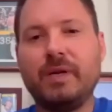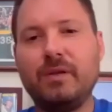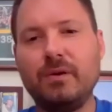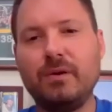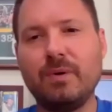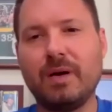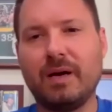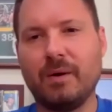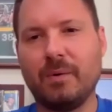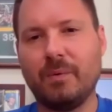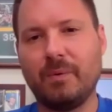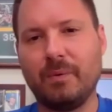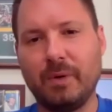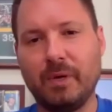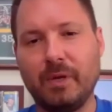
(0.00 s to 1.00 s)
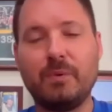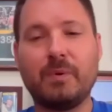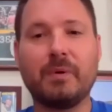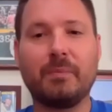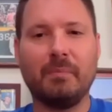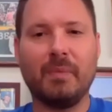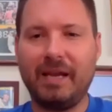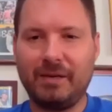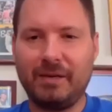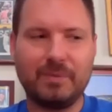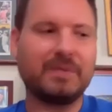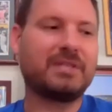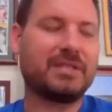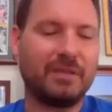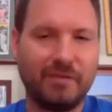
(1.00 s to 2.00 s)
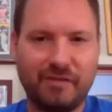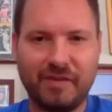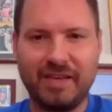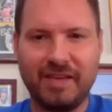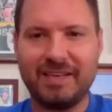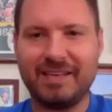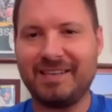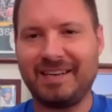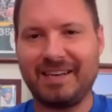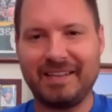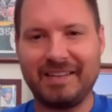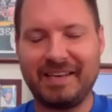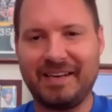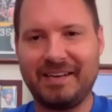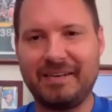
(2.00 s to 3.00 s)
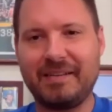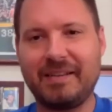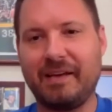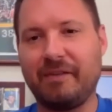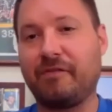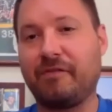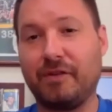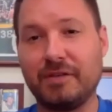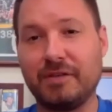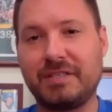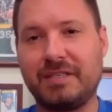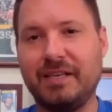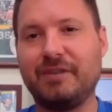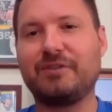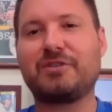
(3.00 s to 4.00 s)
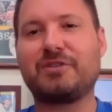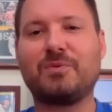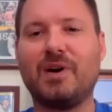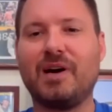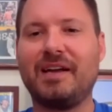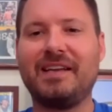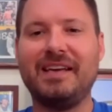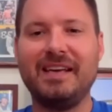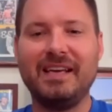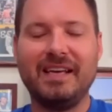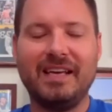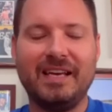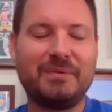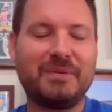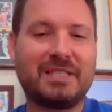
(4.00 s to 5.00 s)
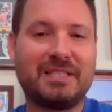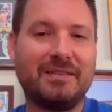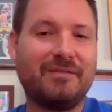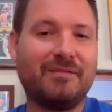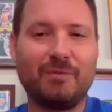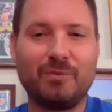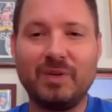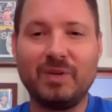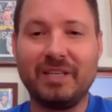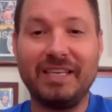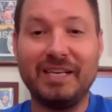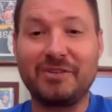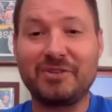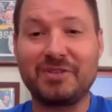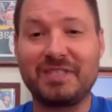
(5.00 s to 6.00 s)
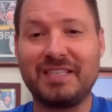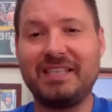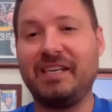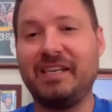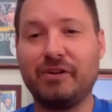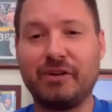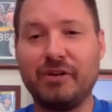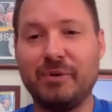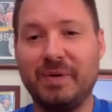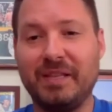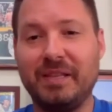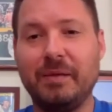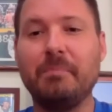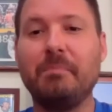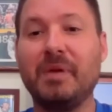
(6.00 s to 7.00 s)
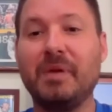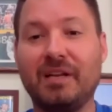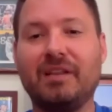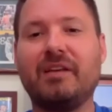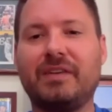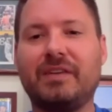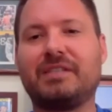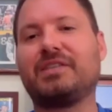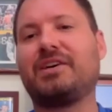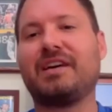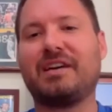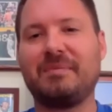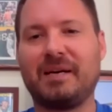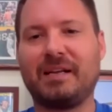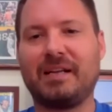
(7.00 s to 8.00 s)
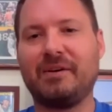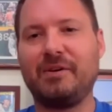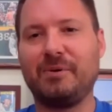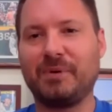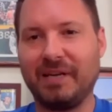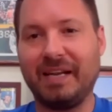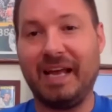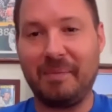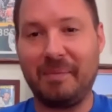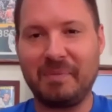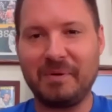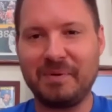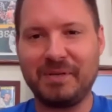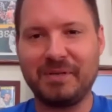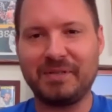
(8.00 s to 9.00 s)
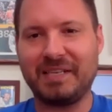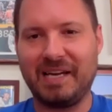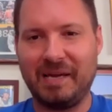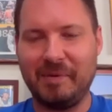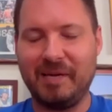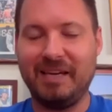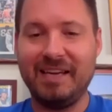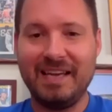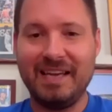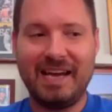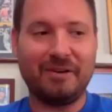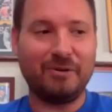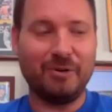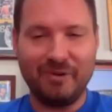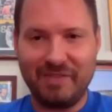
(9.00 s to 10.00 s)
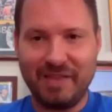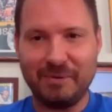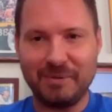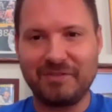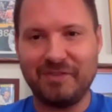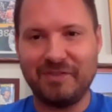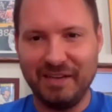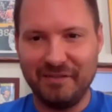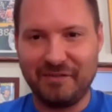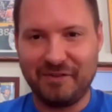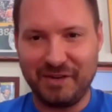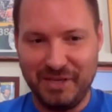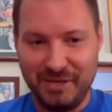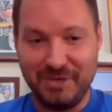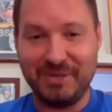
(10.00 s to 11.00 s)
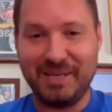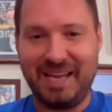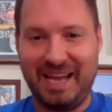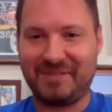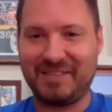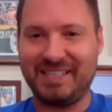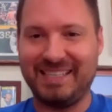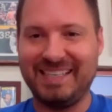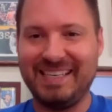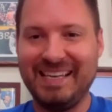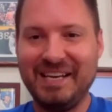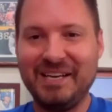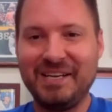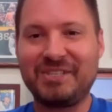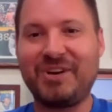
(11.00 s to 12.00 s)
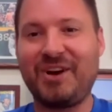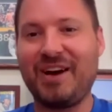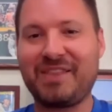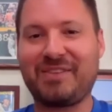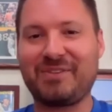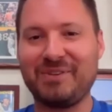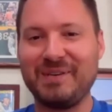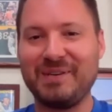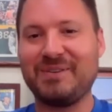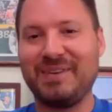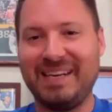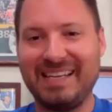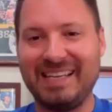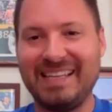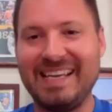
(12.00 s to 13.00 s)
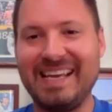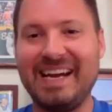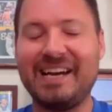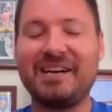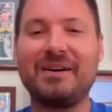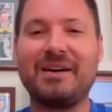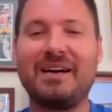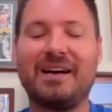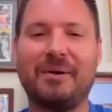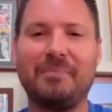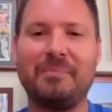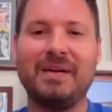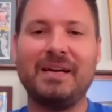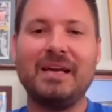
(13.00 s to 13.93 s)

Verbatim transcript: you uh, when you were mic'd with Sophia on that that first inner squad, it was really interesting to hear you in the middle of it talk about how you were unhappy with your timing. I don't know if that was fun for you to have to mm-hmm. talk through it right on the air. Um,